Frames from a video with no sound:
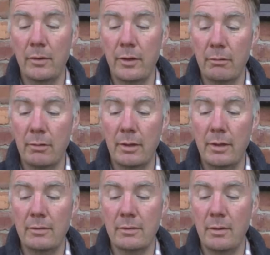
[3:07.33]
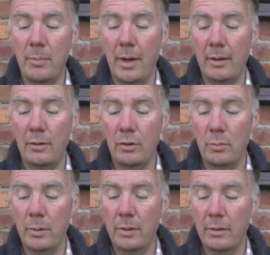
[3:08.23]
He released the man who'd
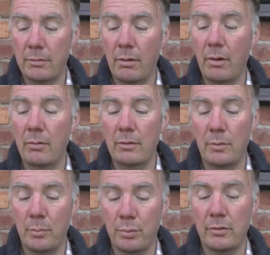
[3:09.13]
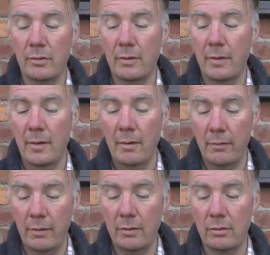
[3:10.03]
been thrown into prison
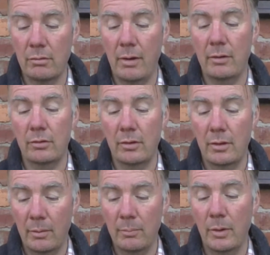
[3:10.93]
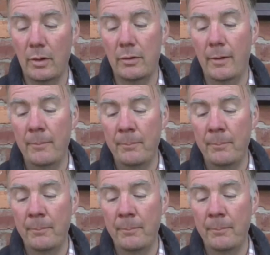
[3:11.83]
for insurrection, murder,